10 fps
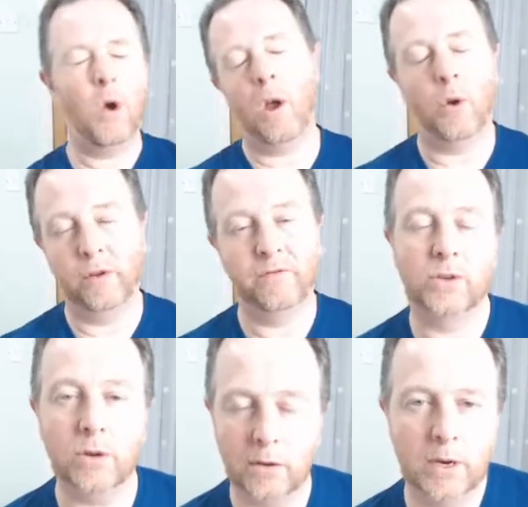world of
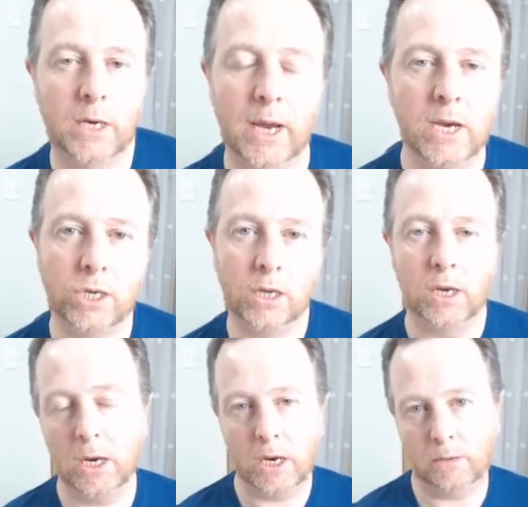documentation
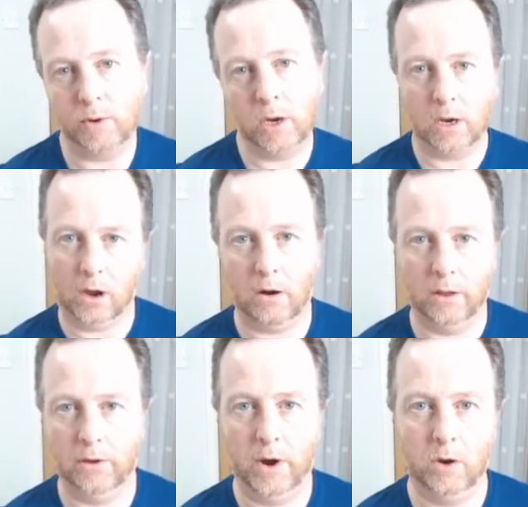that you need to put your car
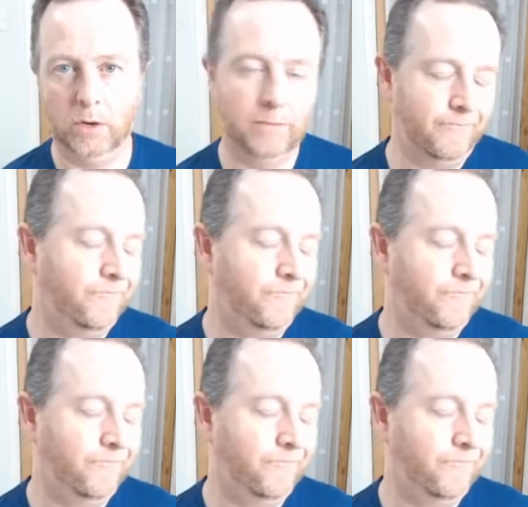on the road.